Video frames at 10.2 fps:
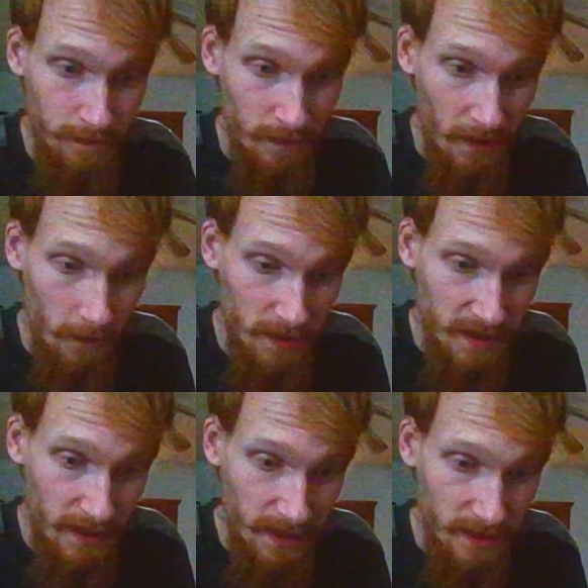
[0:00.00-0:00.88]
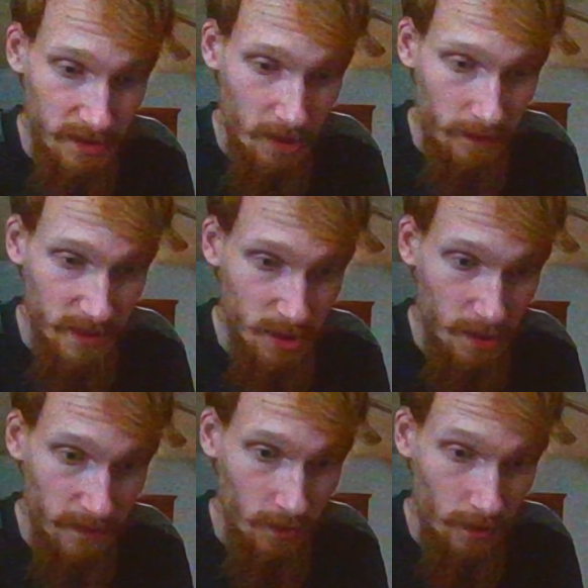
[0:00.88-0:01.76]
We had Tommy
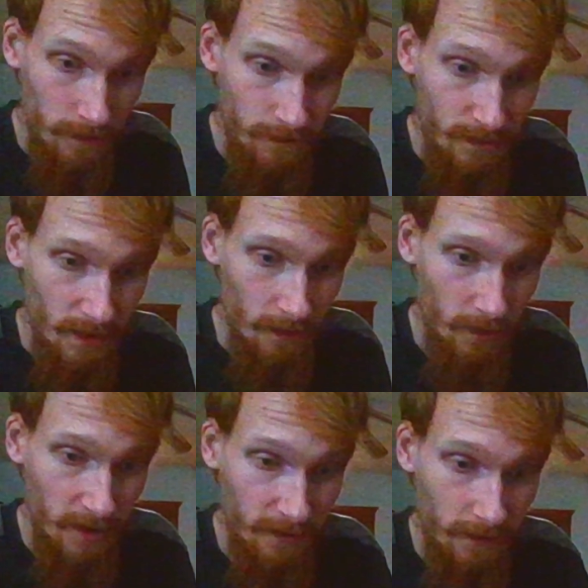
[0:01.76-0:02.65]
Tremble with